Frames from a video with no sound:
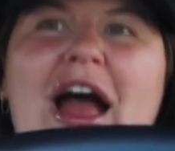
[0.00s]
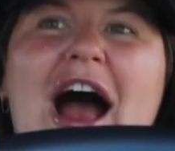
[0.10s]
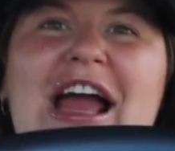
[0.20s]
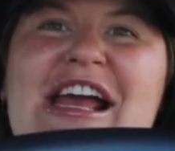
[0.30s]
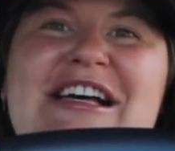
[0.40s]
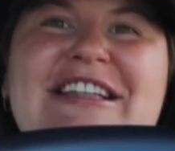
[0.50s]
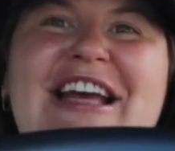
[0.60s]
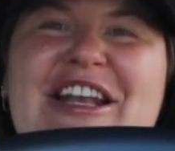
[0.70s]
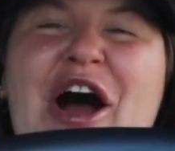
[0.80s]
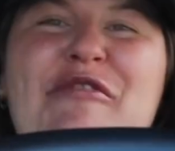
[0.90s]
I
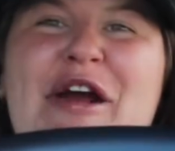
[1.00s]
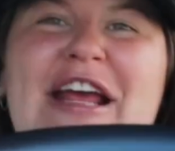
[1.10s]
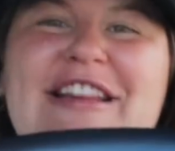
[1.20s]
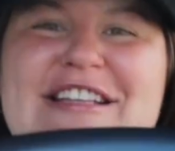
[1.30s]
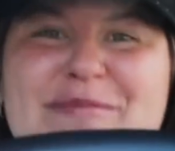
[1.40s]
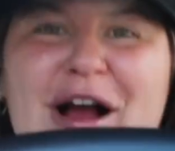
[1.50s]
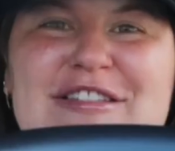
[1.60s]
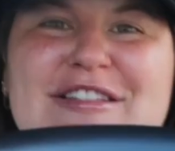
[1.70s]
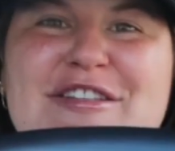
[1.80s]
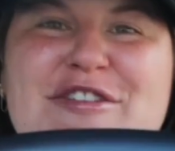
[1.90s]
cannot wait. This
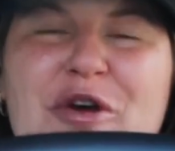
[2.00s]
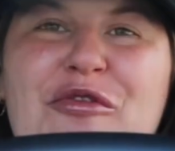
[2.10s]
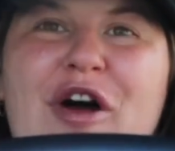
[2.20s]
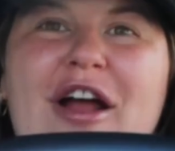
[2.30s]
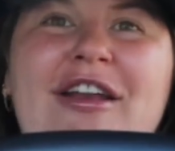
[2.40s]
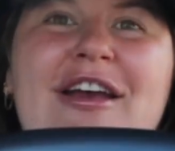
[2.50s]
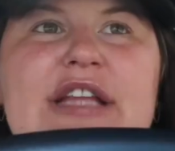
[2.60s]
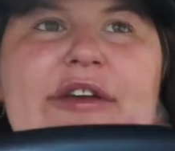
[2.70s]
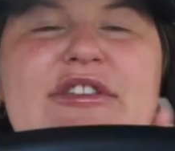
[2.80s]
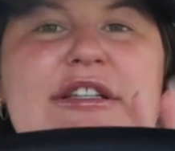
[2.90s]
process is so fun.
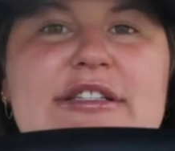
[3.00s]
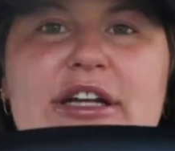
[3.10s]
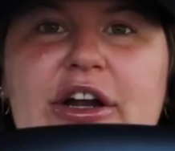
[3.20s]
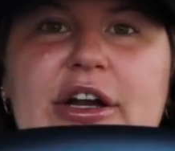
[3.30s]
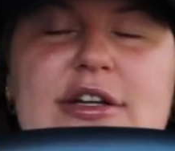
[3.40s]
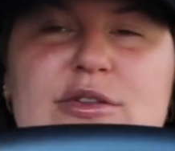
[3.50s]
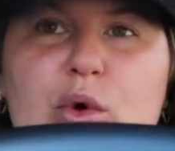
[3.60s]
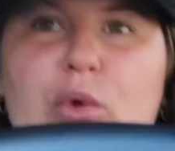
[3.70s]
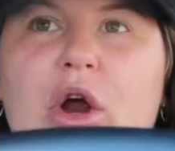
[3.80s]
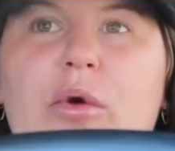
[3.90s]
Davis Interiors
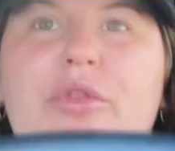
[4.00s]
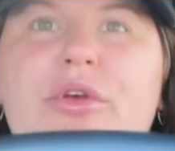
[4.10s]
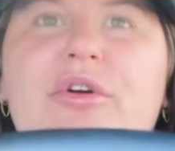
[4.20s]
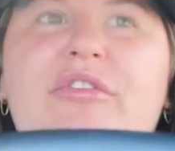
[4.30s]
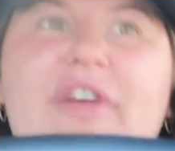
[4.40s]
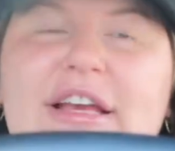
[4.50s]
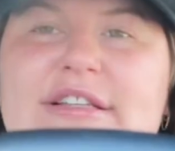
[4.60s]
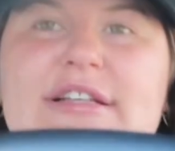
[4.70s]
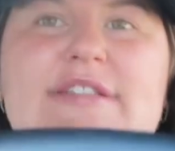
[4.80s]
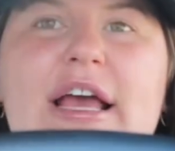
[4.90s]
will work with you in
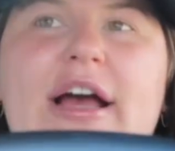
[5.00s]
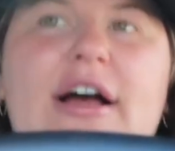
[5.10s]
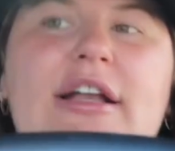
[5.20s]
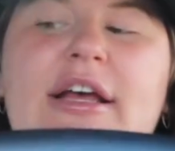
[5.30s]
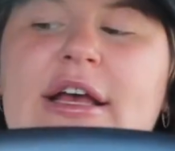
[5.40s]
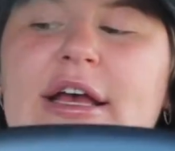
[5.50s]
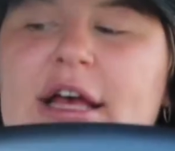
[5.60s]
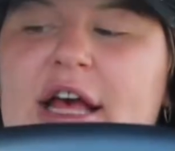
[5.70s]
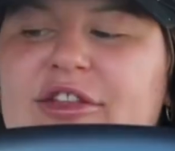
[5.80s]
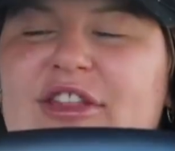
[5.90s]
phases, and
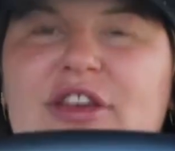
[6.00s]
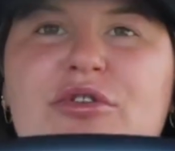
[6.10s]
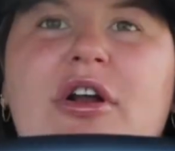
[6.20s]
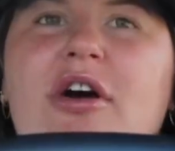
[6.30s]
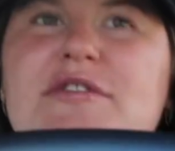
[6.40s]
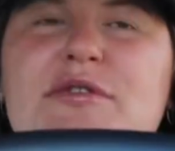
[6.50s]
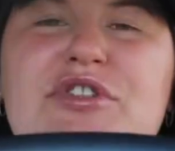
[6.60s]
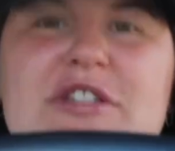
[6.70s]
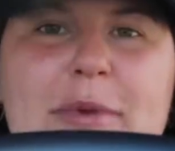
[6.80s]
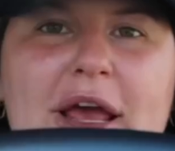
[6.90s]
you can also
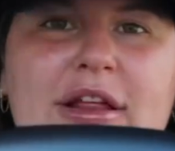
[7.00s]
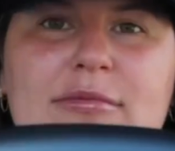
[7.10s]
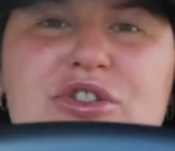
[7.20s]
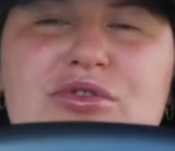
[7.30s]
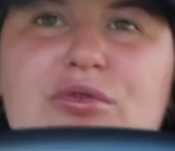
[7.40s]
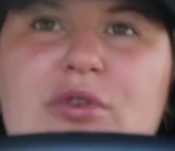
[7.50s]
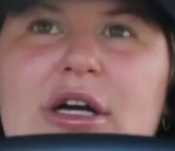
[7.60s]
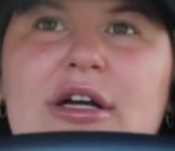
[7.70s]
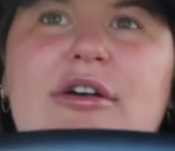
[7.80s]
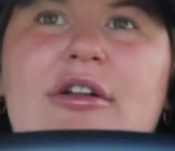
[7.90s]
just pay them to
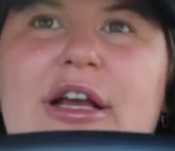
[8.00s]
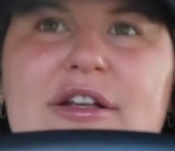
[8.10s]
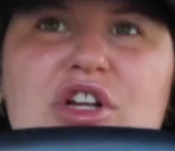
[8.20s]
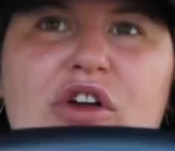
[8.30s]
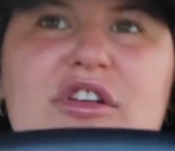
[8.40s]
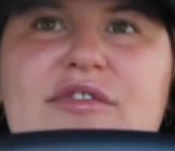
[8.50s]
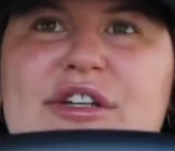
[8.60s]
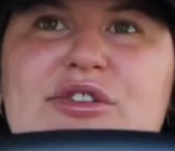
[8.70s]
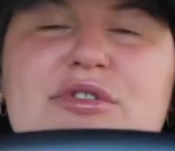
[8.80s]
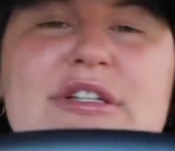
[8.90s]
like a service
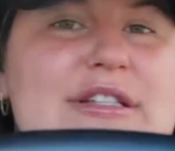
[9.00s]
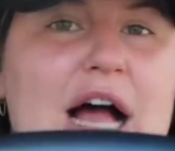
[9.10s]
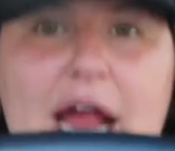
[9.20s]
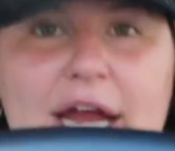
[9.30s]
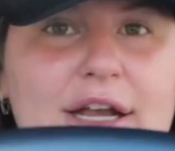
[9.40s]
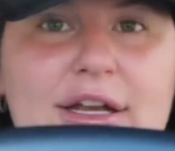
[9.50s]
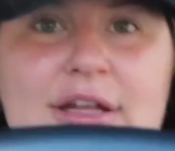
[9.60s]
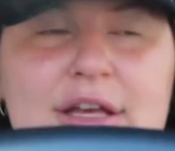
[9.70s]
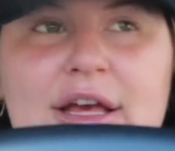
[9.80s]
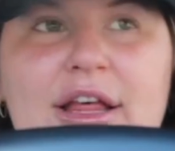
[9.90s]
fee to design
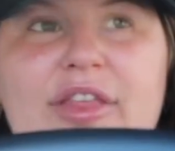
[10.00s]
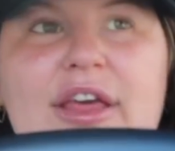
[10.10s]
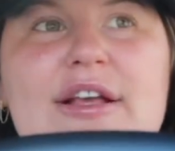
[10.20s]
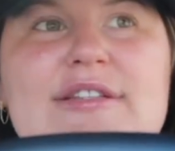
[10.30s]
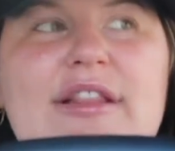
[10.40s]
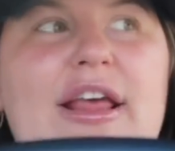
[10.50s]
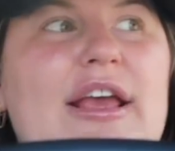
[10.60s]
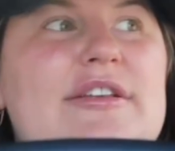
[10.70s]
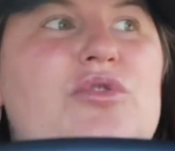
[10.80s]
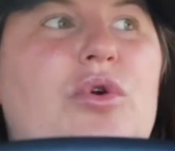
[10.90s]
things, and
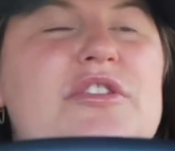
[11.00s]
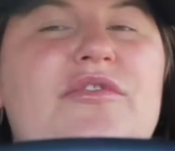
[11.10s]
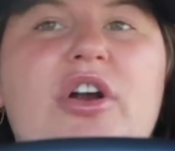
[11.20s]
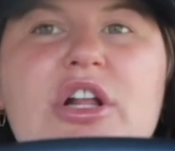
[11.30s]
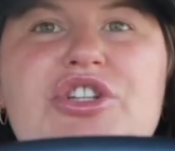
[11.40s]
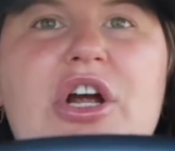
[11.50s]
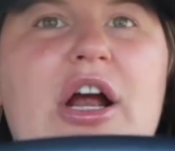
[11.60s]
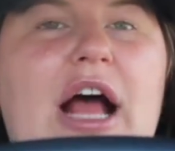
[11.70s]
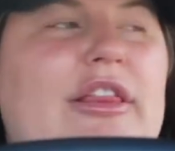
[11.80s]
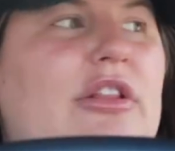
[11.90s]
they source
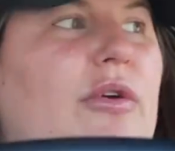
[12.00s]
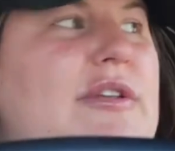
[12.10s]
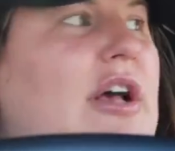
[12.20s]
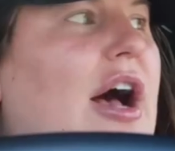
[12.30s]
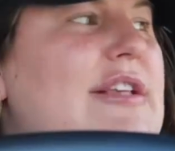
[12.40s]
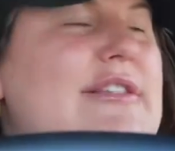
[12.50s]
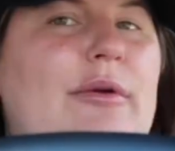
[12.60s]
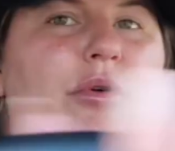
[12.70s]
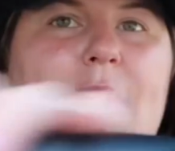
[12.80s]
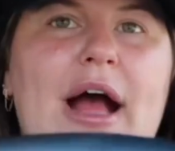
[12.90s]
furniture at the lowest cost.
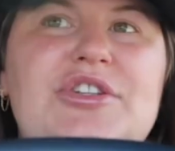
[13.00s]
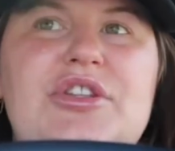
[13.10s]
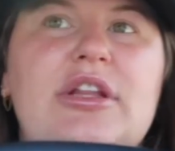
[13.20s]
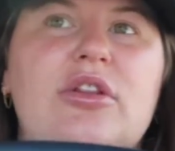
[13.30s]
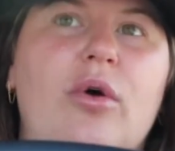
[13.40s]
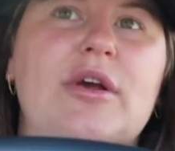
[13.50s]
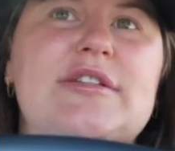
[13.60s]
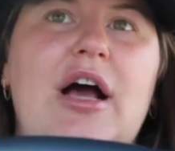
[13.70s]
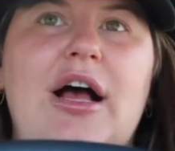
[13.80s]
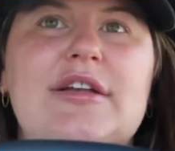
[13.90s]
They will match the
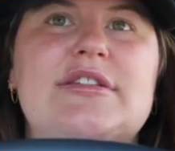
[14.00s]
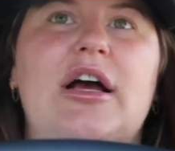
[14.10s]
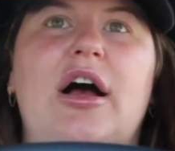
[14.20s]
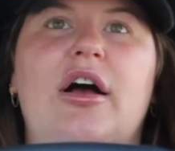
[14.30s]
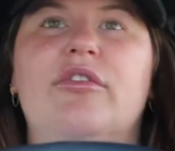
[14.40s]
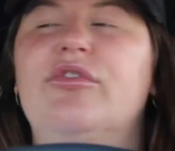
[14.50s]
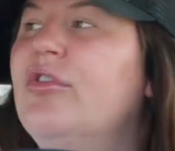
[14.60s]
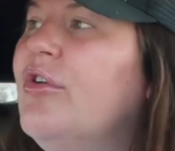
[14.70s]
lowest cost of,